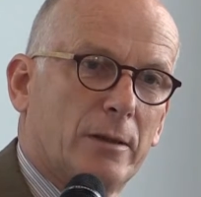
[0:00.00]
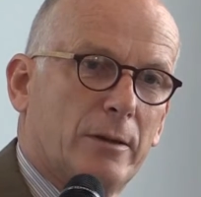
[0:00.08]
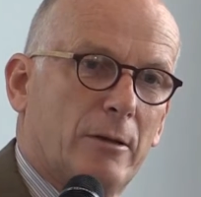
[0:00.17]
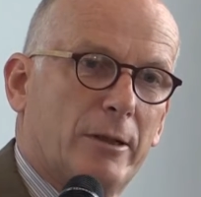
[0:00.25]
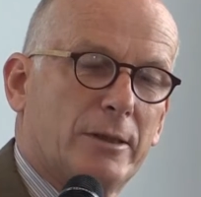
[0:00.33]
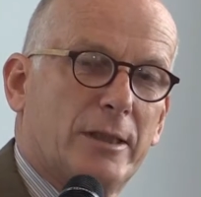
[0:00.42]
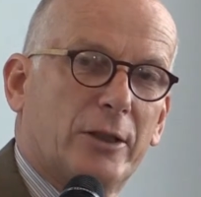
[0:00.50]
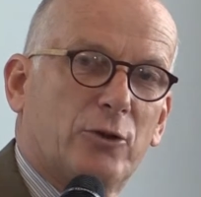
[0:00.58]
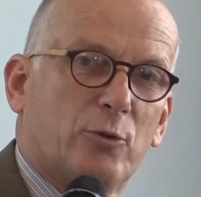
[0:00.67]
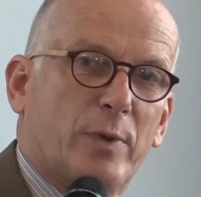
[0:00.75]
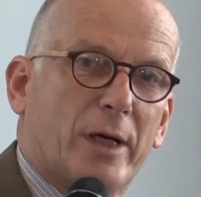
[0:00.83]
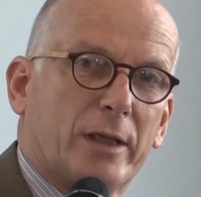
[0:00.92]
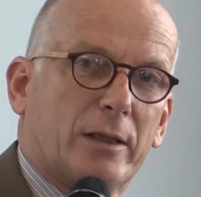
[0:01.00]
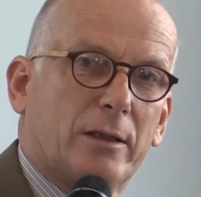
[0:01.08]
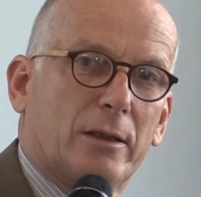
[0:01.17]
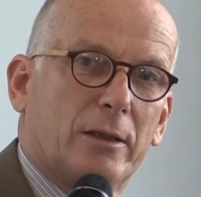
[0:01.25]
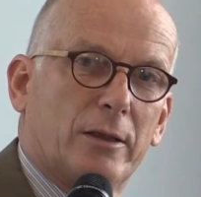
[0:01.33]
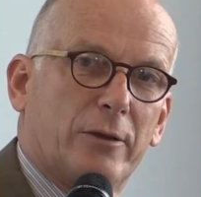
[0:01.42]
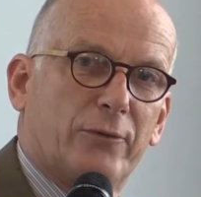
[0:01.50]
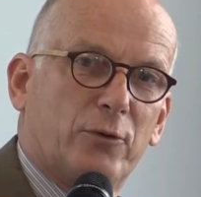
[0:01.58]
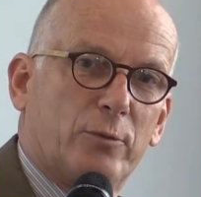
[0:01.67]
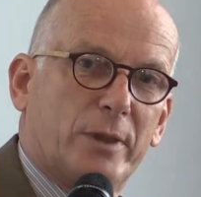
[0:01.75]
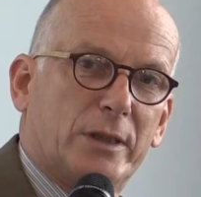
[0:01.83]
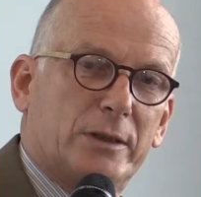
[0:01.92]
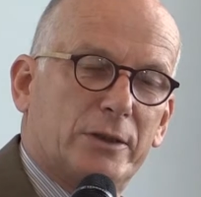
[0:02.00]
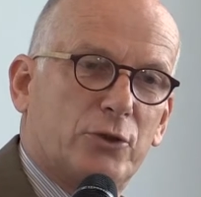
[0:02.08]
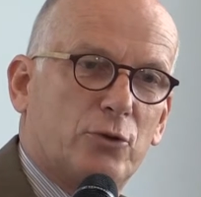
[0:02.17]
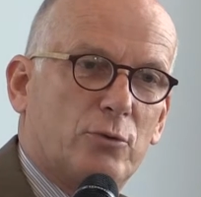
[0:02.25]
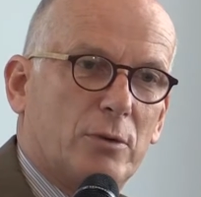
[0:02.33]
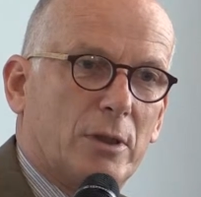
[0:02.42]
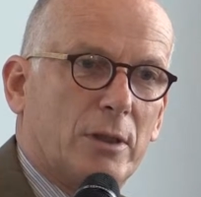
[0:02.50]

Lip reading: There I take you back a few weeks to